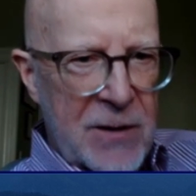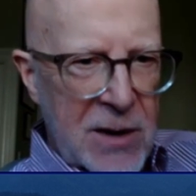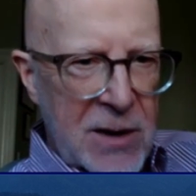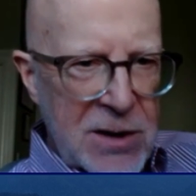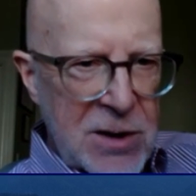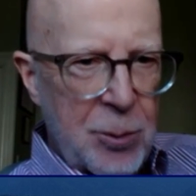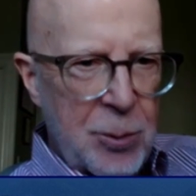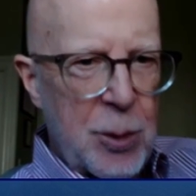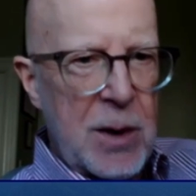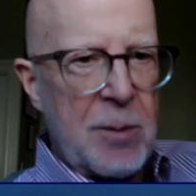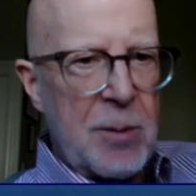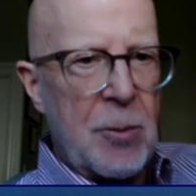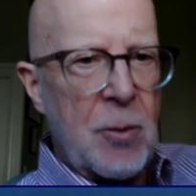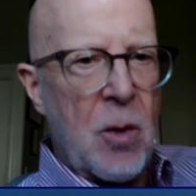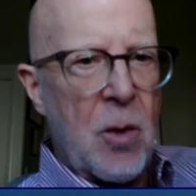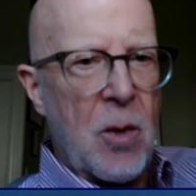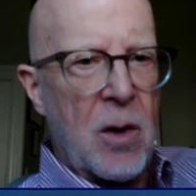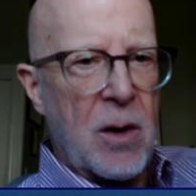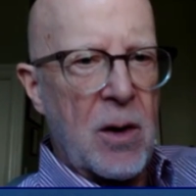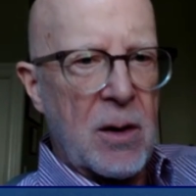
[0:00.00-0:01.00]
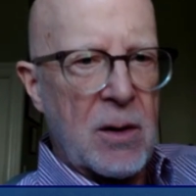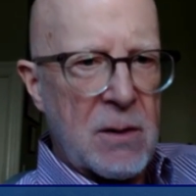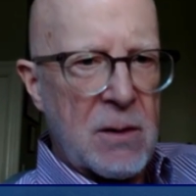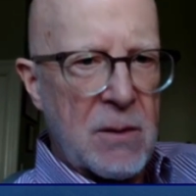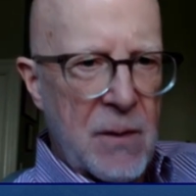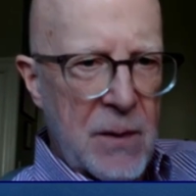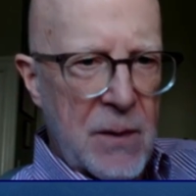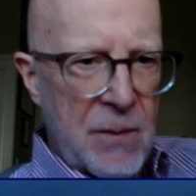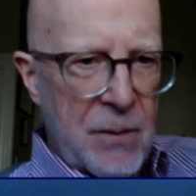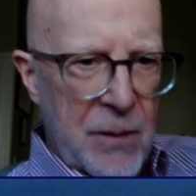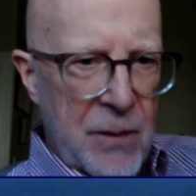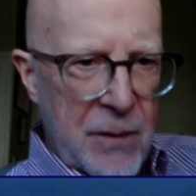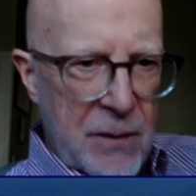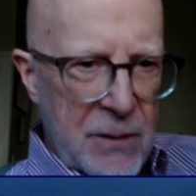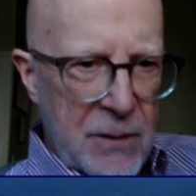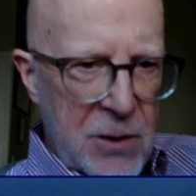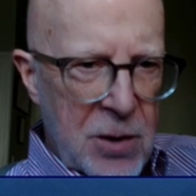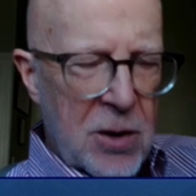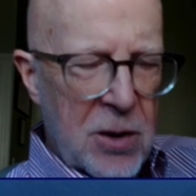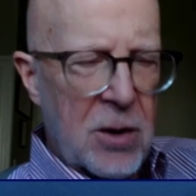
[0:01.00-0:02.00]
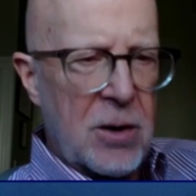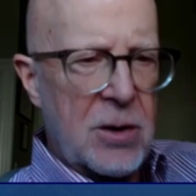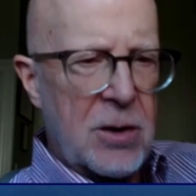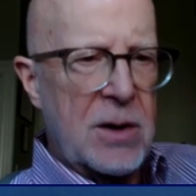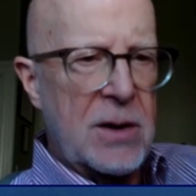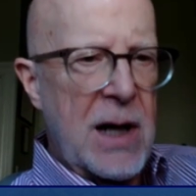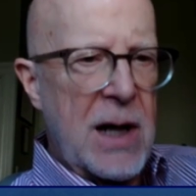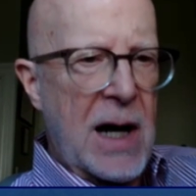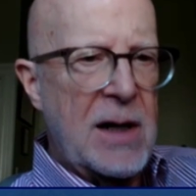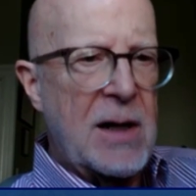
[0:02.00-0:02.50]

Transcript: that the Supreme Court turned.